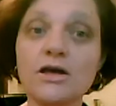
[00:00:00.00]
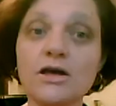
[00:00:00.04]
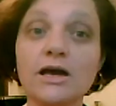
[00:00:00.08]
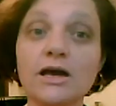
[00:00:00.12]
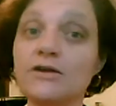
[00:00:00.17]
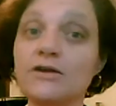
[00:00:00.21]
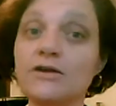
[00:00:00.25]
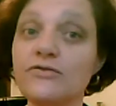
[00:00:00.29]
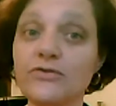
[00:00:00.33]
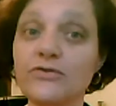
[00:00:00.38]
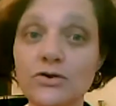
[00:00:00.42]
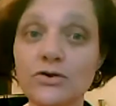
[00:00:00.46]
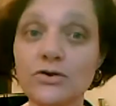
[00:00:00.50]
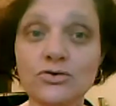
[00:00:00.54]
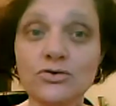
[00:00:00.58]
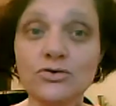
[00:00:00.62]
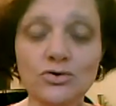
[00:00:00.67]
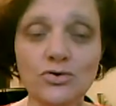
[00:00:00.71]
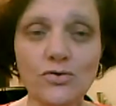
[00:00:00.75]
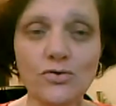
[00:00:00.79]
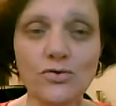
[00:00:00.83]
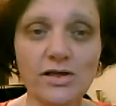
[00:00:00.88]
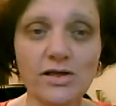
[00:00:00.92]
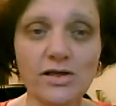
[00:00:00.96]
In future
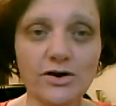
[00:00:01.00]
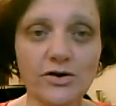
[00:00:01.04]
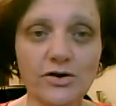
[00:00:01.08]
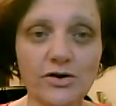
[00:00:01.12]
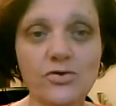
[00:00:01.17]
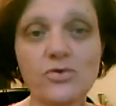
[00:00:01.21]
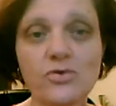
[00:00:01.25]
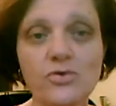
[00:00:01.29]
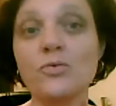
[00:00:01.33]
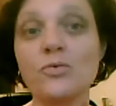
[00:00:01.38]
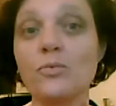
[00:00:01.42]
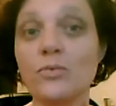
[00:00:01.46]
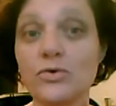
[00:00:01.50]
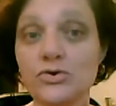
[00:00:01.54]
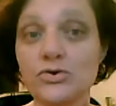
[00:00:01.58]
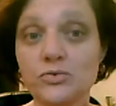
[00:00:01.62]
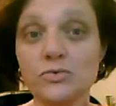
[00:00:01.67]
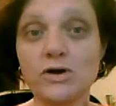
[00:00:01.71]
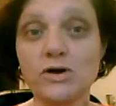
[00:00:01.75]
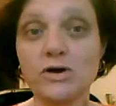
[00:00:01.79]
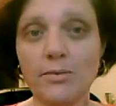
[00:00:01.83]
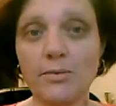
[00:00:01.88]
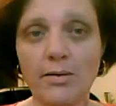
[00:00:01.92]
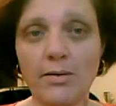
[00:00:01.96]
newsletters, which
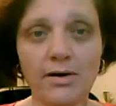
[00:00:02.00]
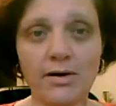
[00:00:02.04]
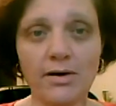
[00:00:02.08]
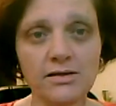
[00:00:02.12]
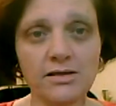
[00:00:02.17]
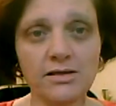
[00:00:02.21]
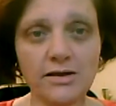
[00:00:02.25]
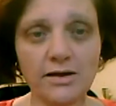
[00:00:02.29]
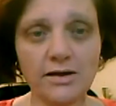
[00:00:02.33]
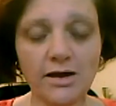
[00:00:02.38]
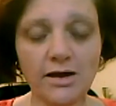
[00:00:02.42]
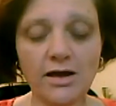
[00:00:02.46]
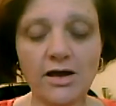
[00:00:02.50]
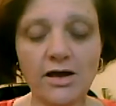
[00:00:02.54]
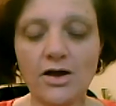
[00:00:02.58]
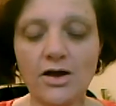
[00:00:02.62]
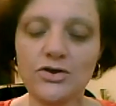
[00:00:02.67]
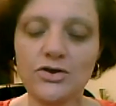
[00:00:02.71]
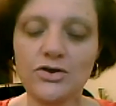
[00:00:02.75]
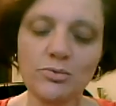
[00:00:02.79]
will come out monthly,